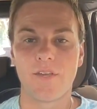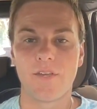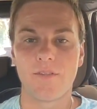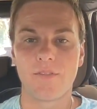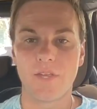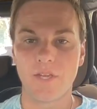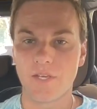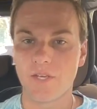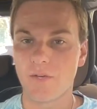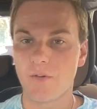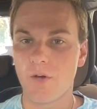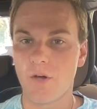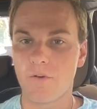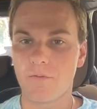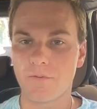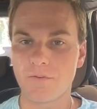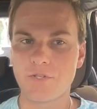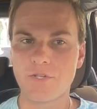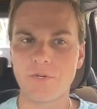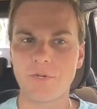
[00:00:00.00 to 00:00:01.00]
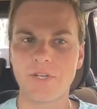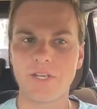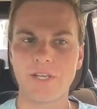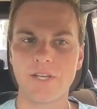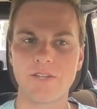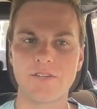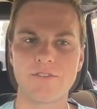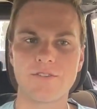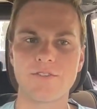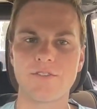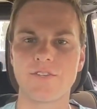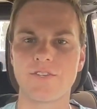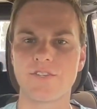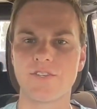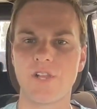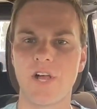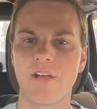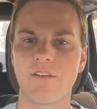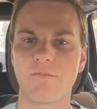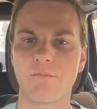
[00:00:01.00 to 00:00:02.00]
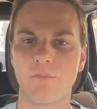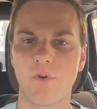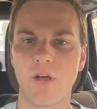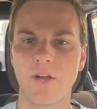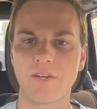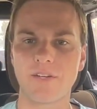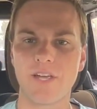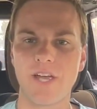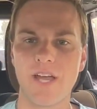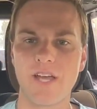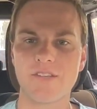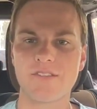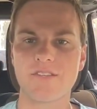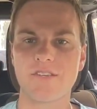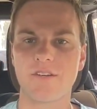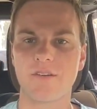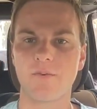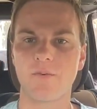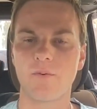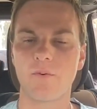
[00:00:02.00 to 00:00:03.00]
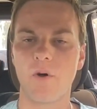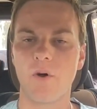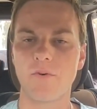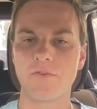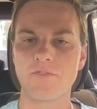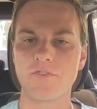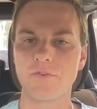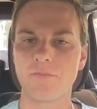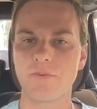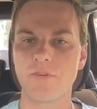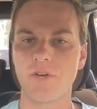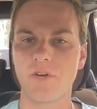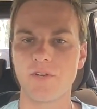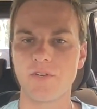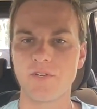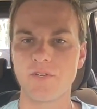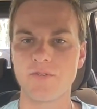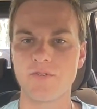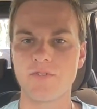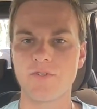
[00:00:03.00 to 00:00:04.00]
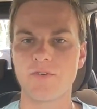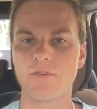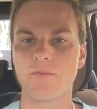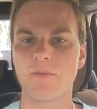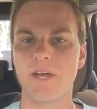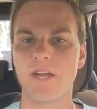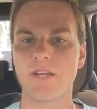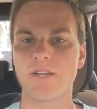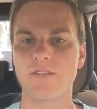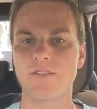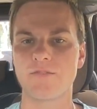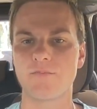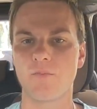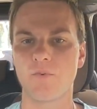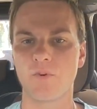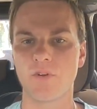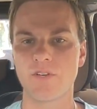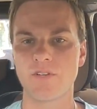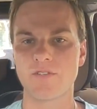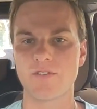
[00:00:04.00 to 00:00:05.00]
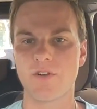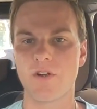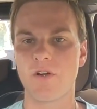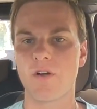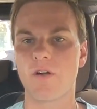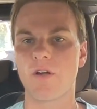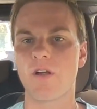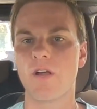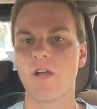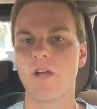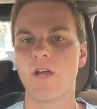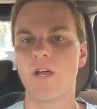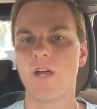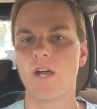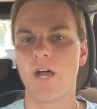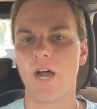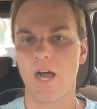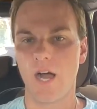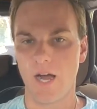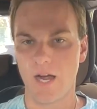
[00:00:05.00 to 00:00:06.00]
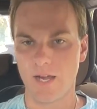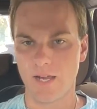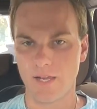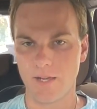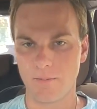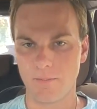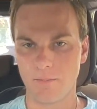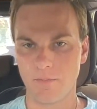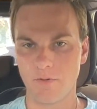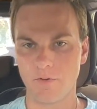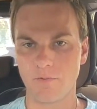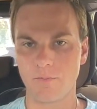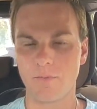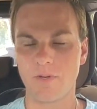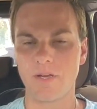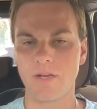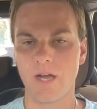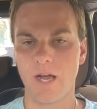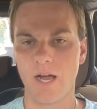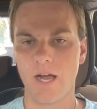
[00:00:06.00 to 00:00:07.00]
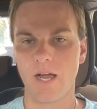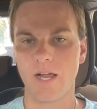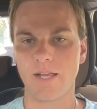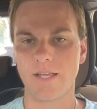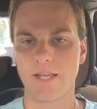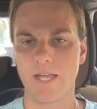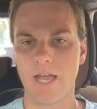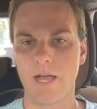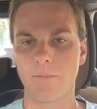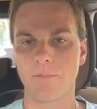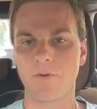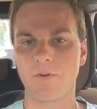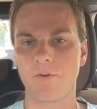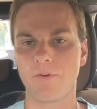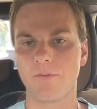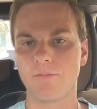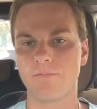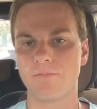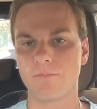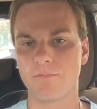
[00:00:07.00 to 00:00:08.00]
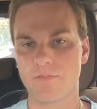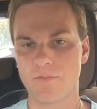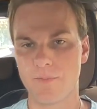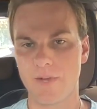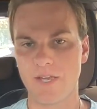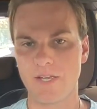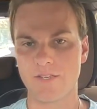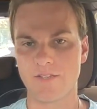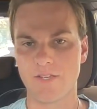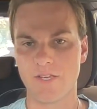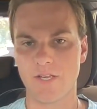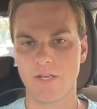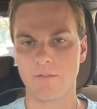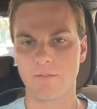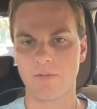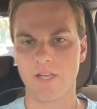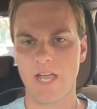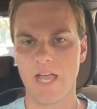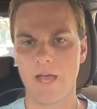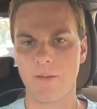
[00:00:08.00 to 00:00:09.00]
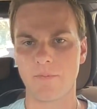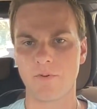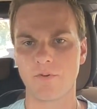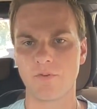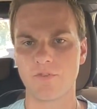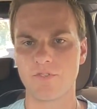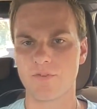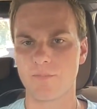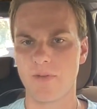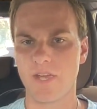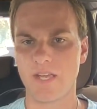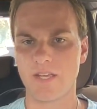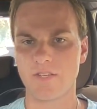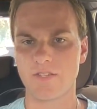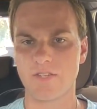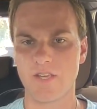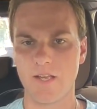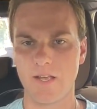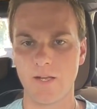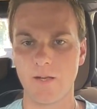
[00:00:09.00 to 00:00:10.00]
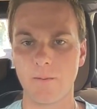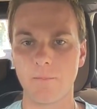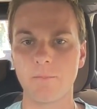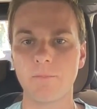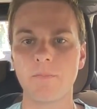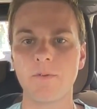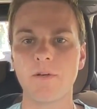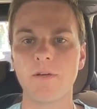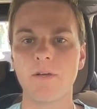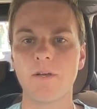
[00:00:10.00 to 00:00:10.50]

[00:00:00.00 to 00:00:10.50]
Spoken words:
Thank you all for tuning in to this live broadcast, and it will also be on YouTube. That is MorningStar, I am movement, I capital space M capital space M